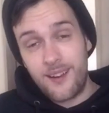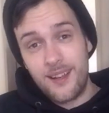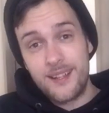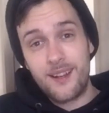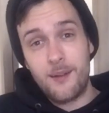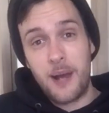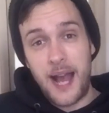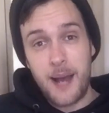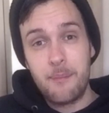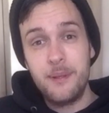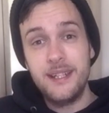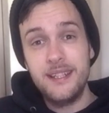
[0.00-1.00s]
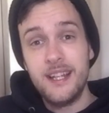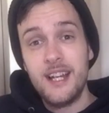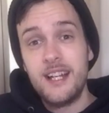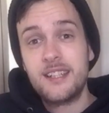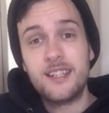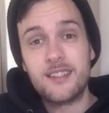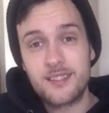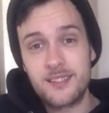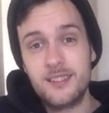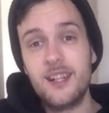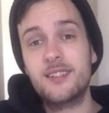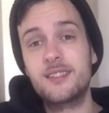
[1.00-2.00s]
Like, I'm happy to
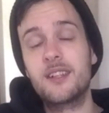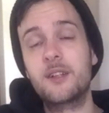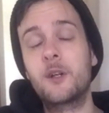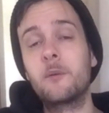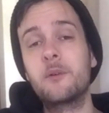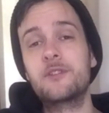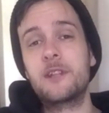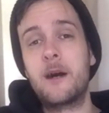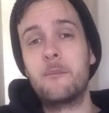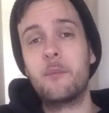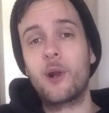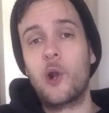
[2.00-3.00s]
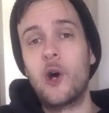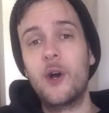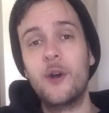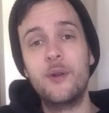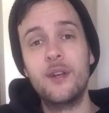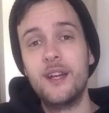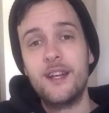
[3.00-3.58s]
discuss in the comments down below.